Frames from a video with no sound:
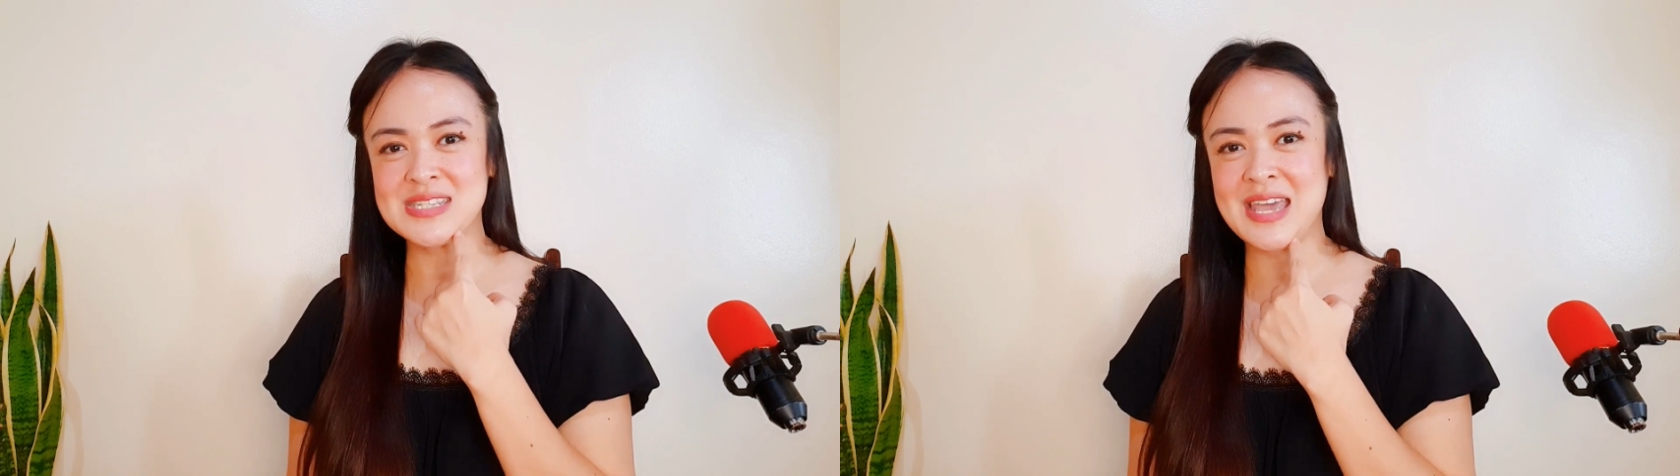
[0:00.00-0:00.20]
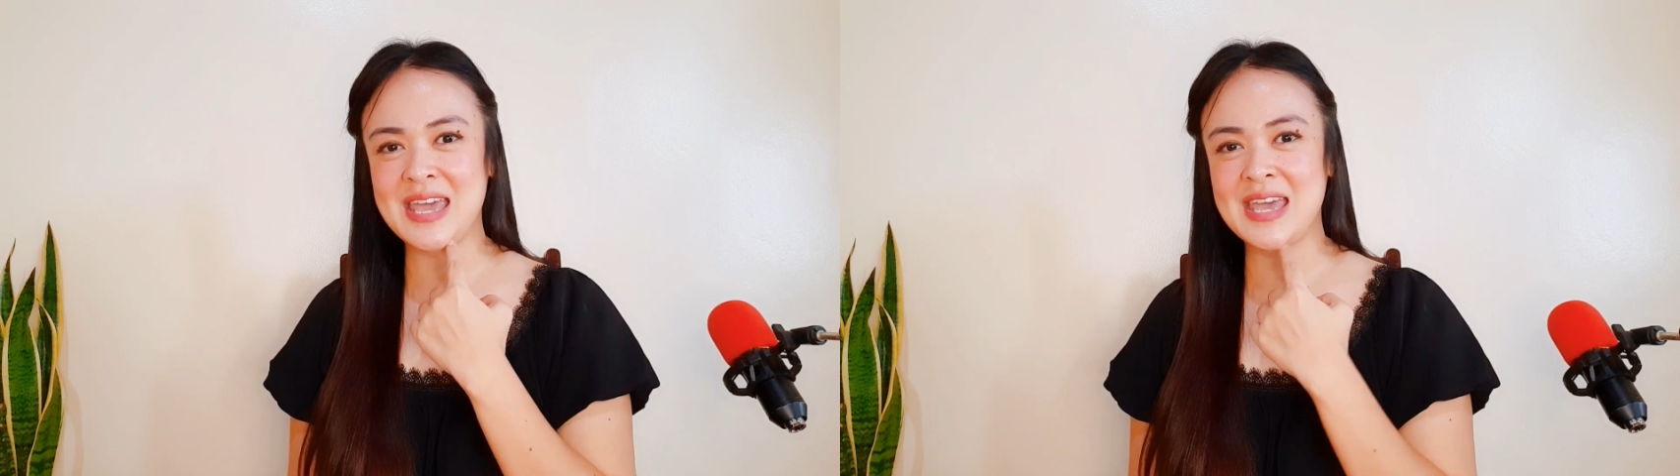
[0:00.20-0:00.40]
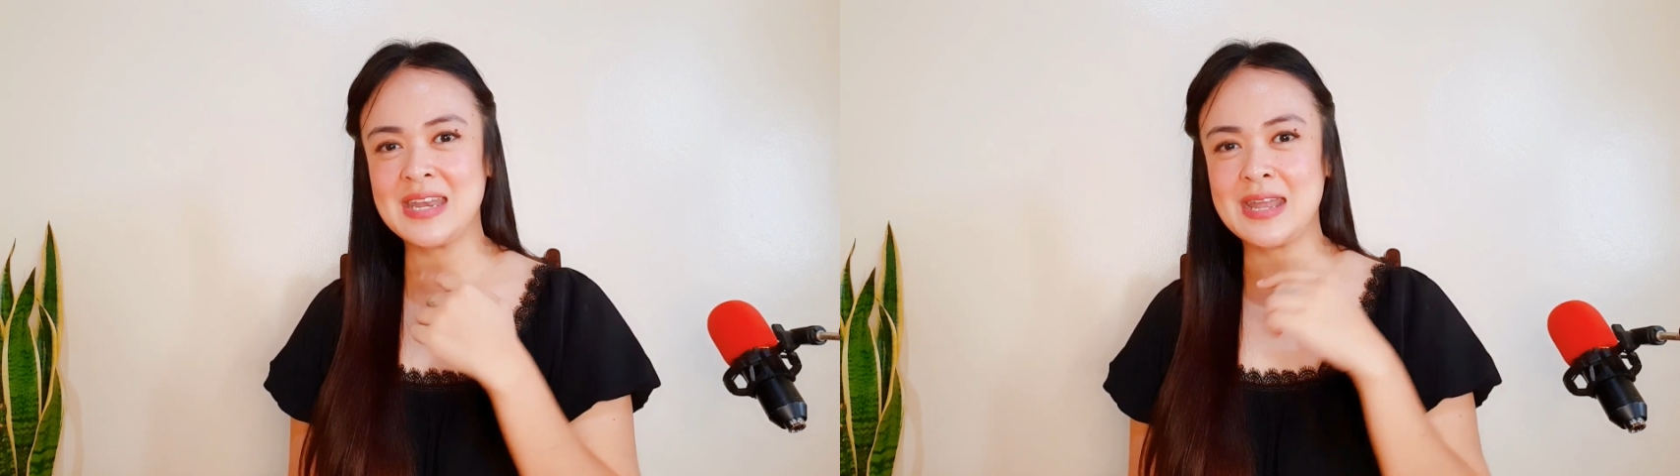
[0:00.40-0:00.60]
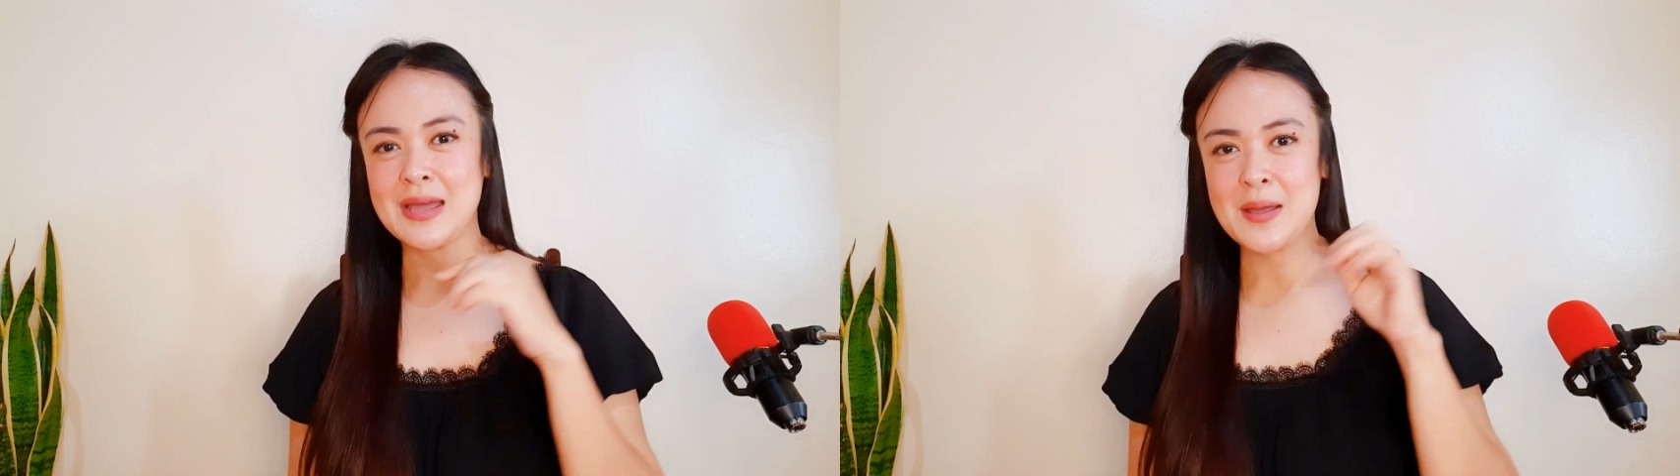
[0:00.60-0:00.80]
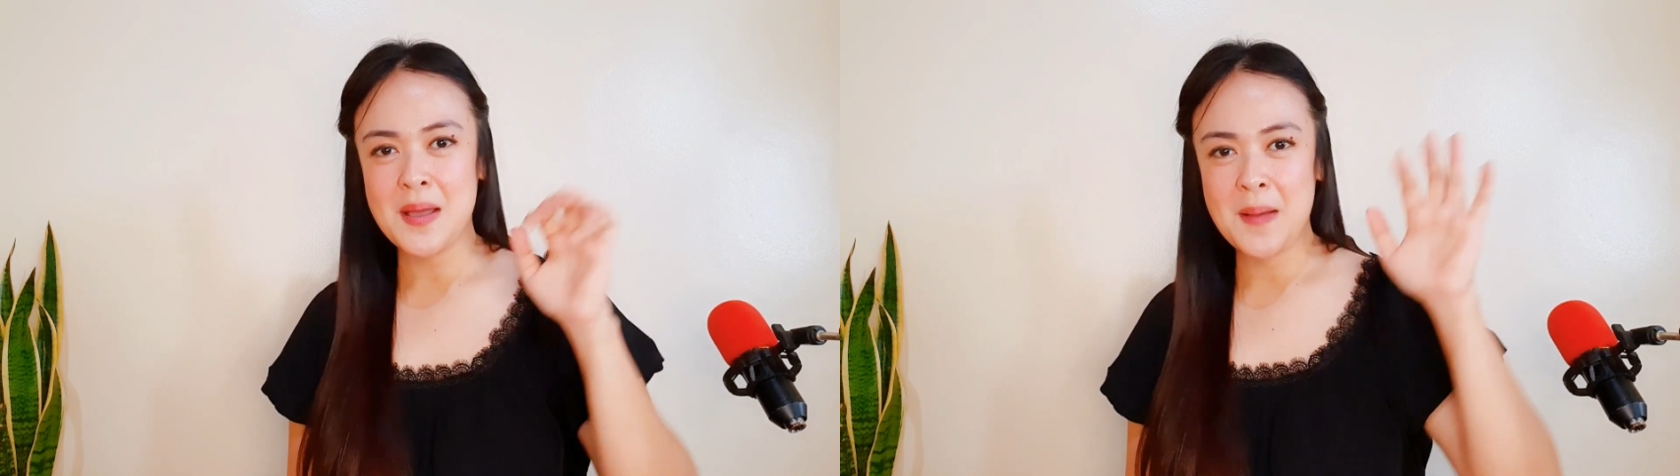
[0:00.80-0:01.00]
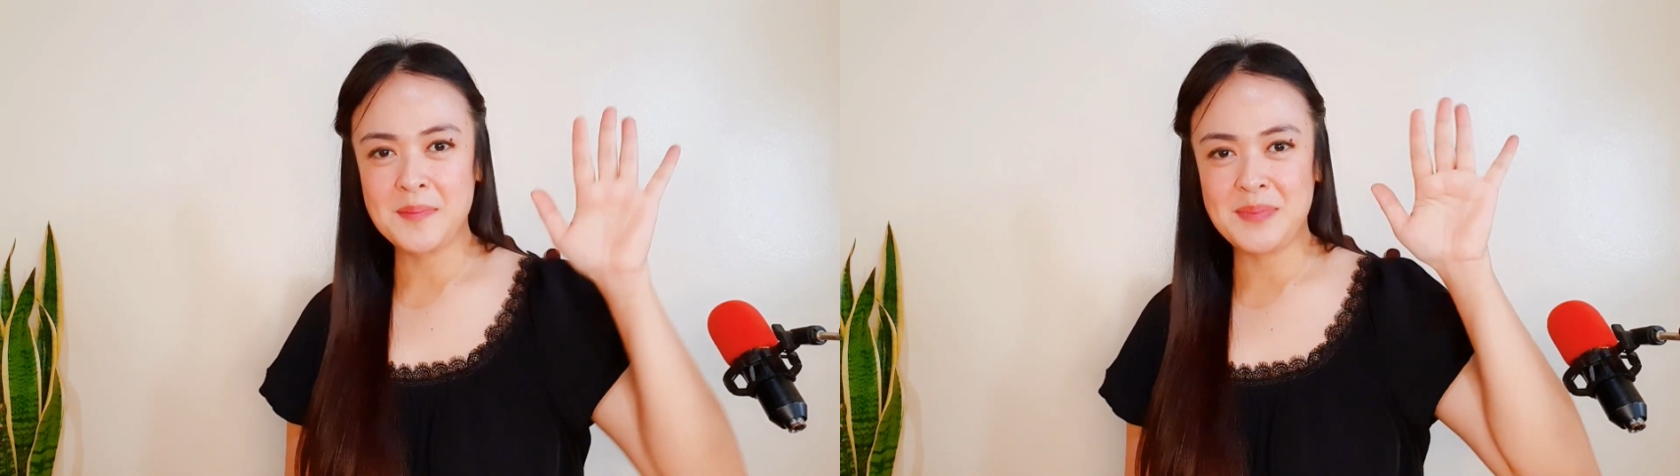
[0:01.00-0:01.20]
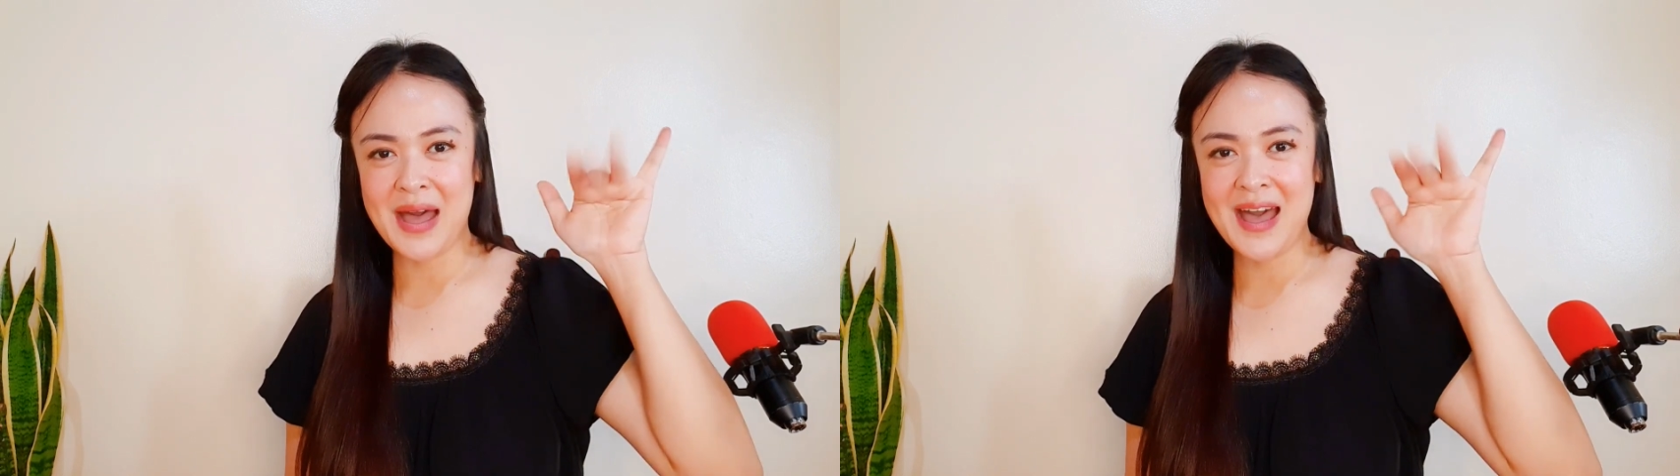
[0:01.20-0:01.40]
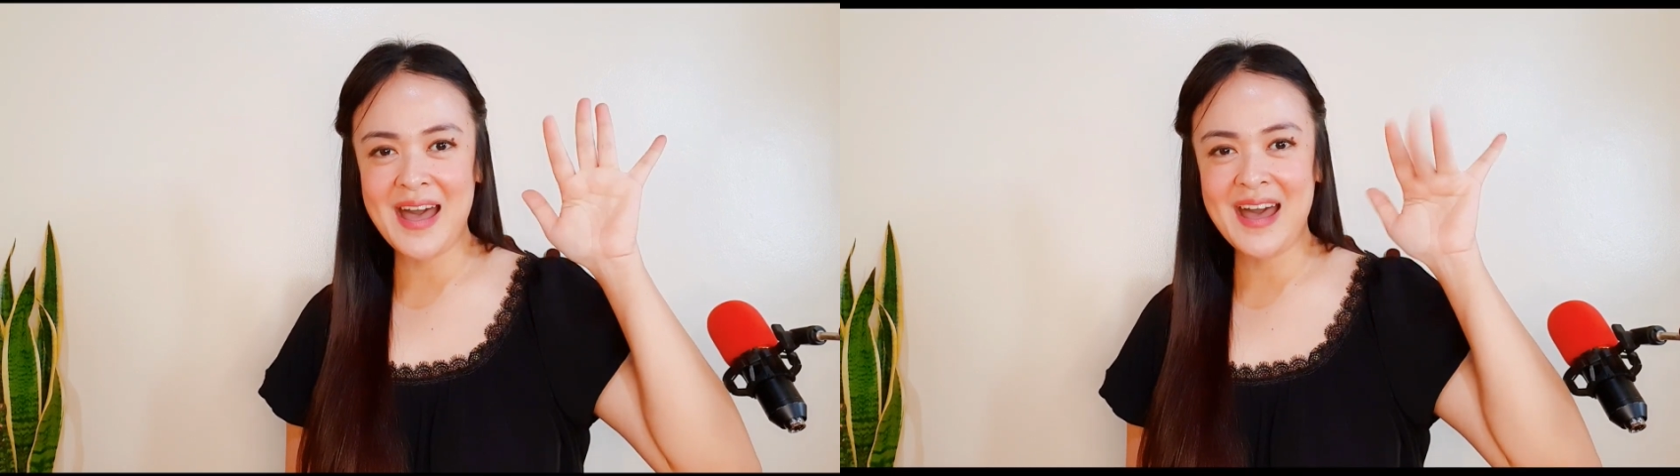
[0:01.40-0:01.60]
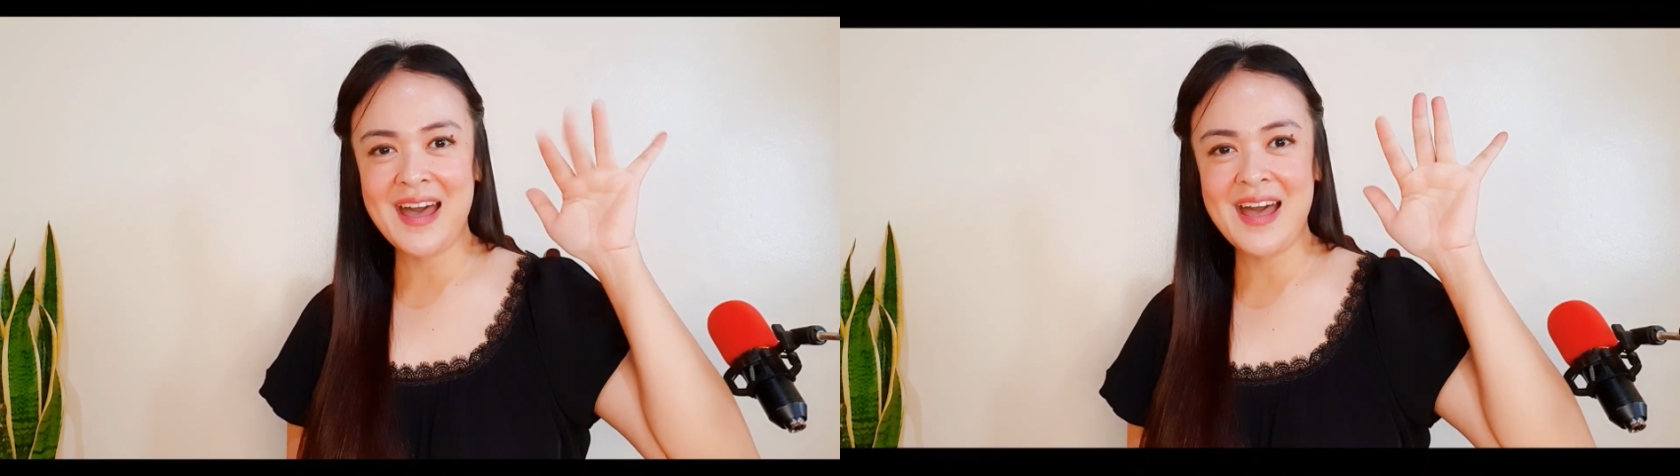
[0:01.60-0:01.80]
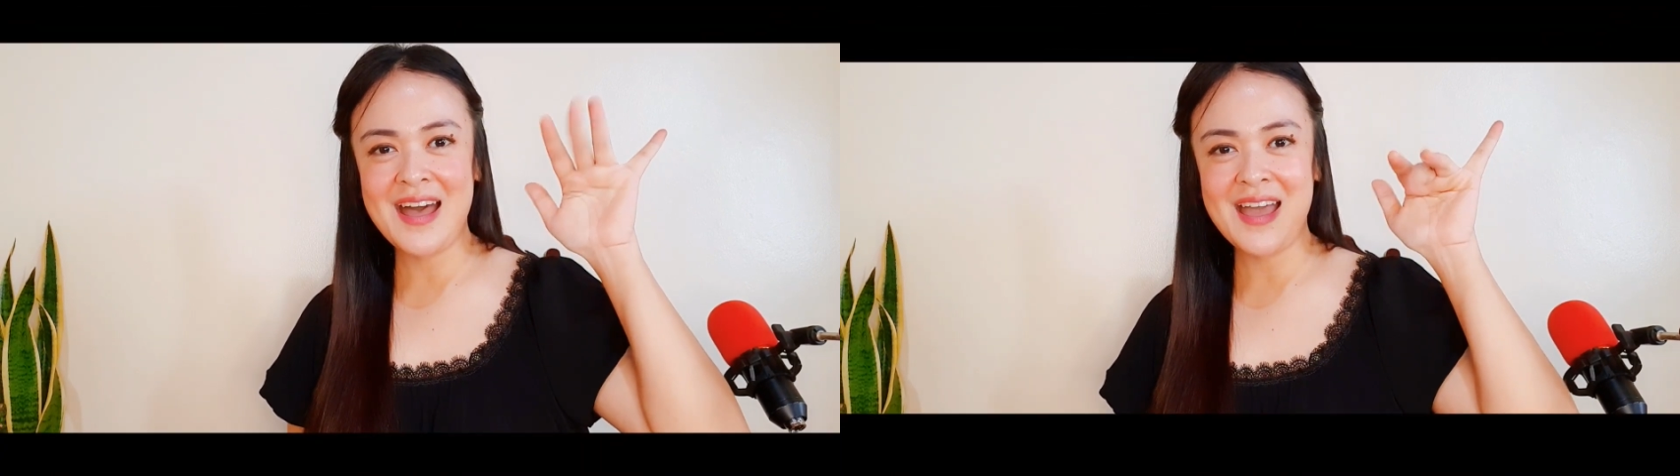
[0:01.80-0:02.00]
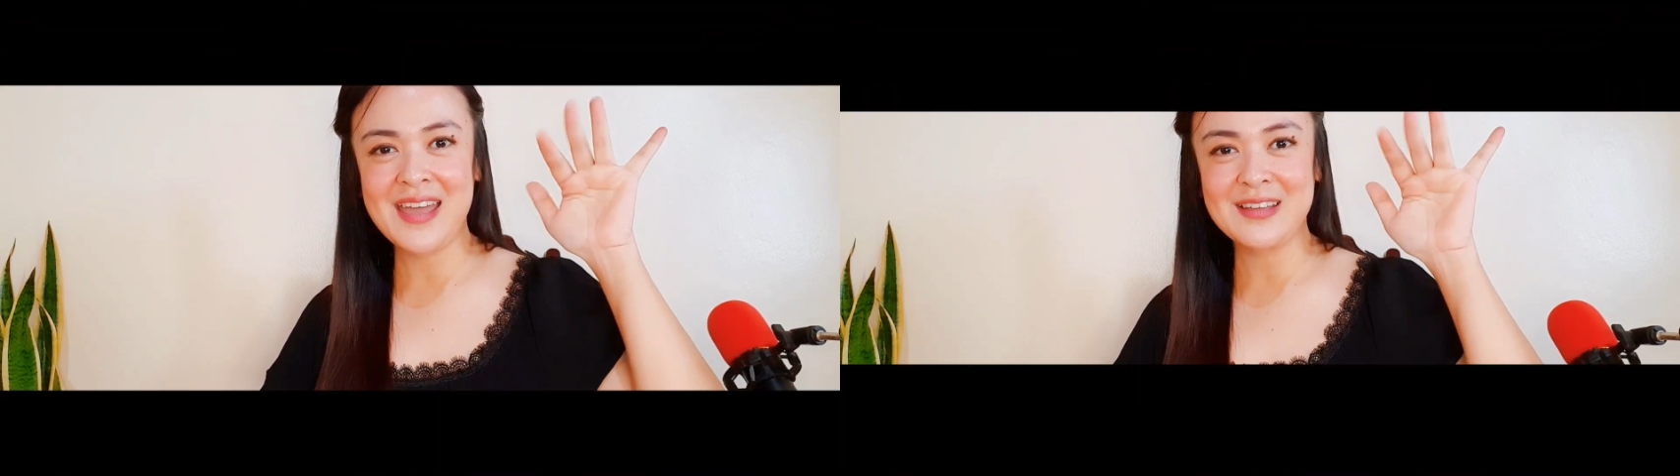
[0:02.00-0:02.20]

skin. Bye!